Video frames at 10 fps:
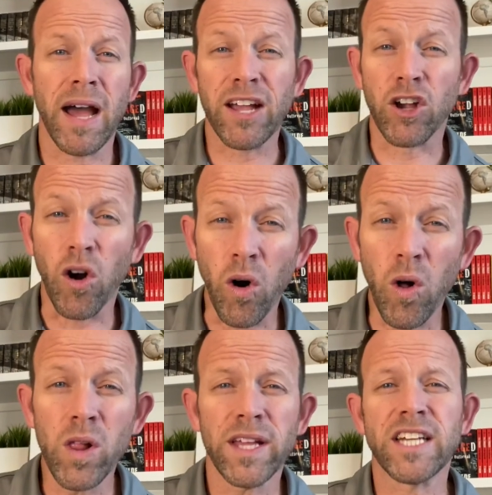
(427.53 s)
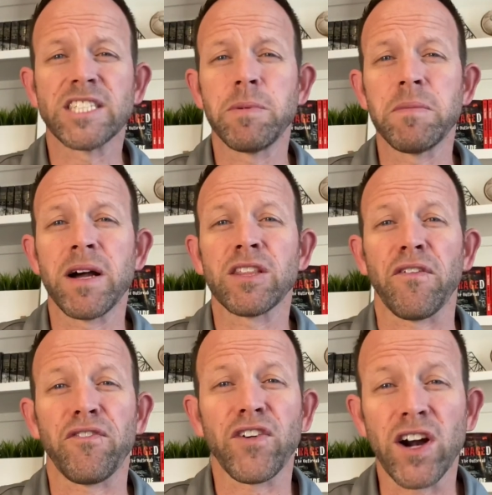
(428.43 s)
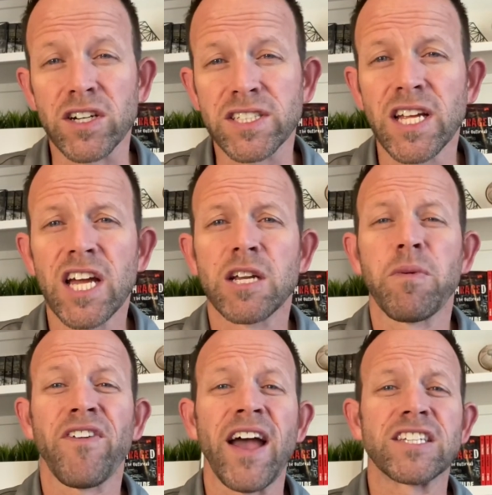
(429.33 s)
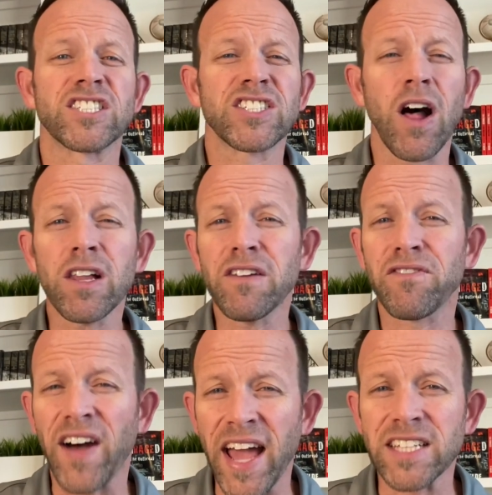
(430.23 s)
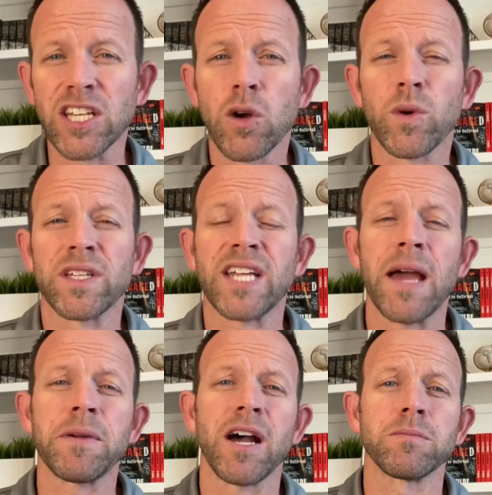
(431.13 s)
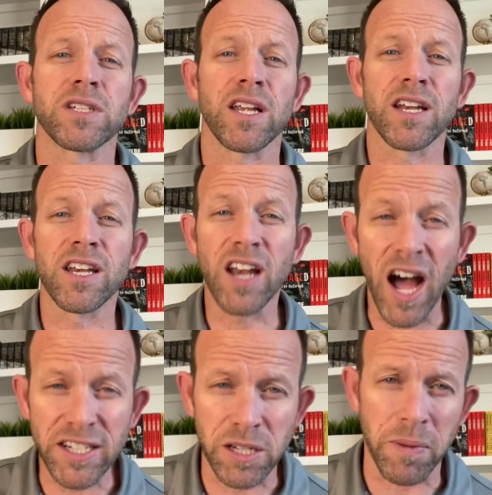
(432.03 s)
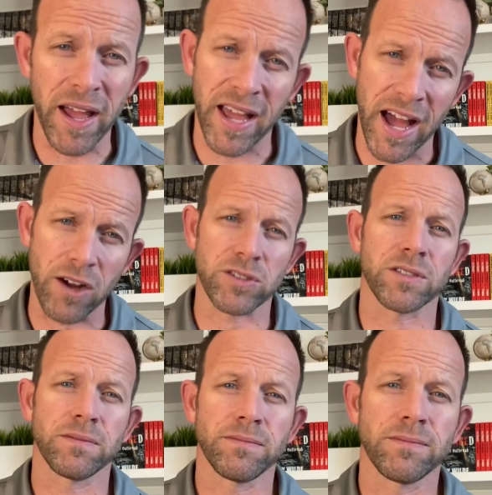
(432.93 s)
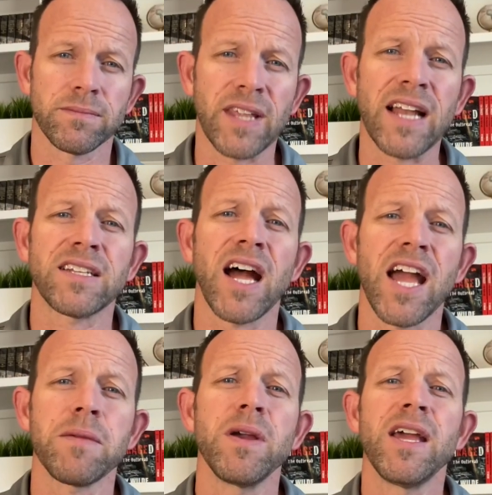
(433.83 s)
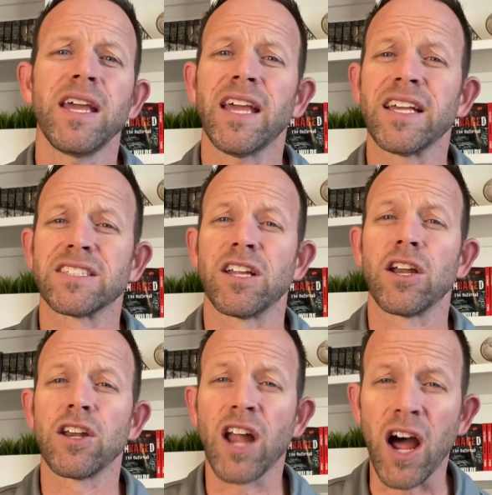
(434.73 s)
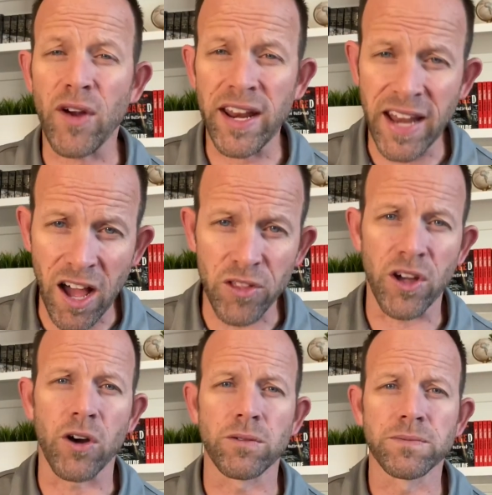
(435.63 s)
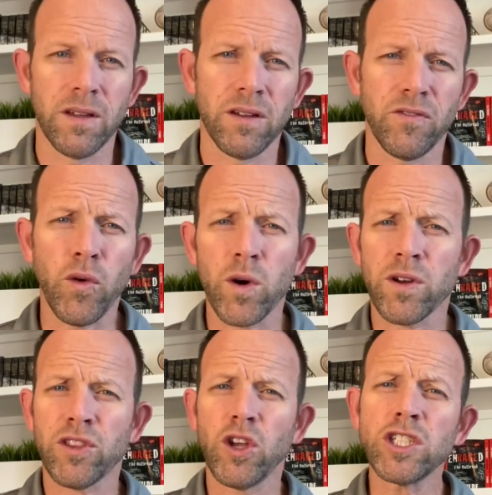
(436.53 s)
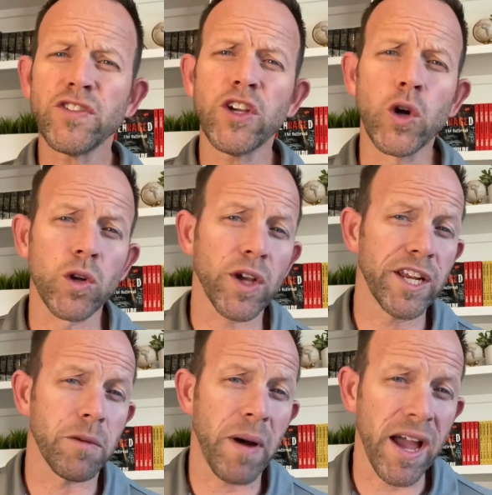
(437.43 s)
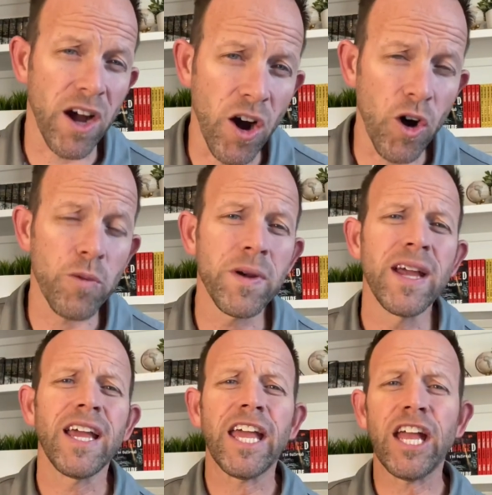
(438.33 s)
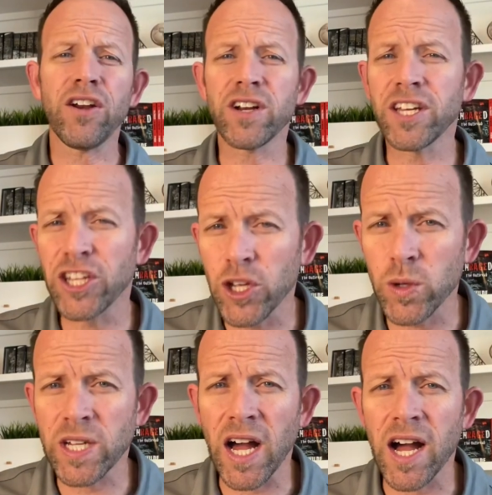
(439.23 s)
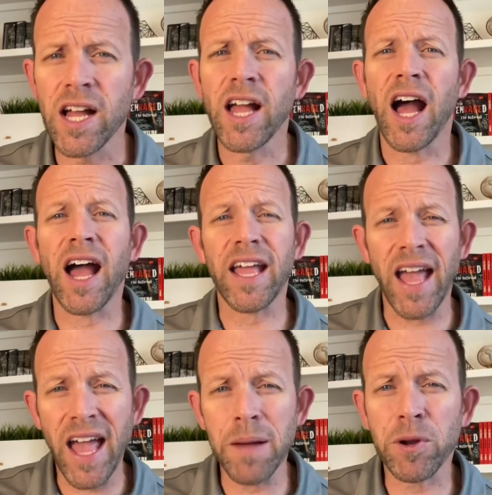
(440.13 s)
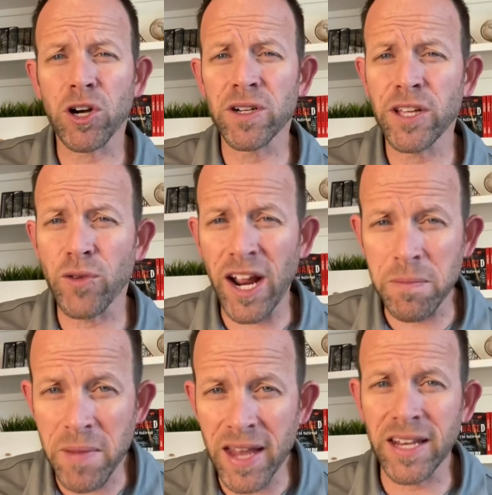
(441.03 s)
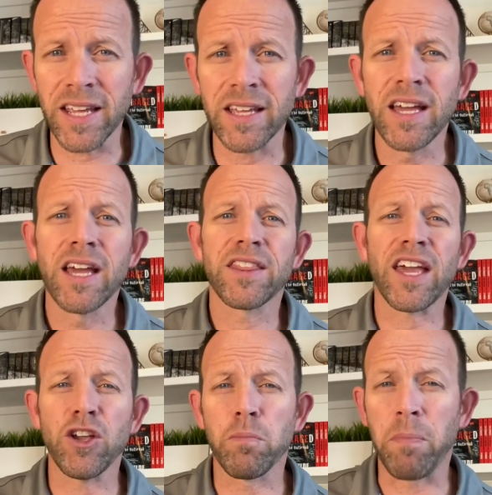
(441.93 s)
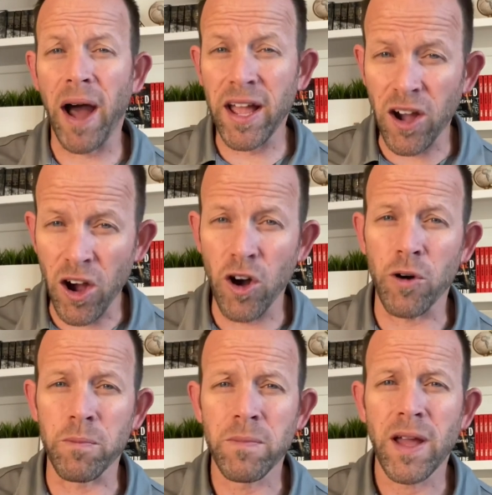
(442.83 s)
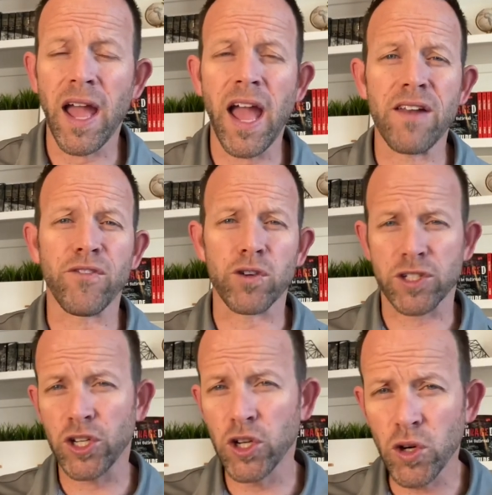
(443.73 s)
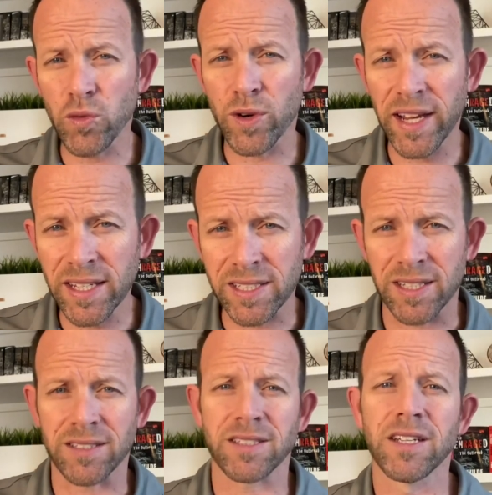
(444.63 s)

goal is to be among the first to provide solid advice when the time comes not to buy a house. That time is not right now, though. For those of you who are looking to buy a home, here in Utah, I am currently recommending that you buy a home, and for two reasons.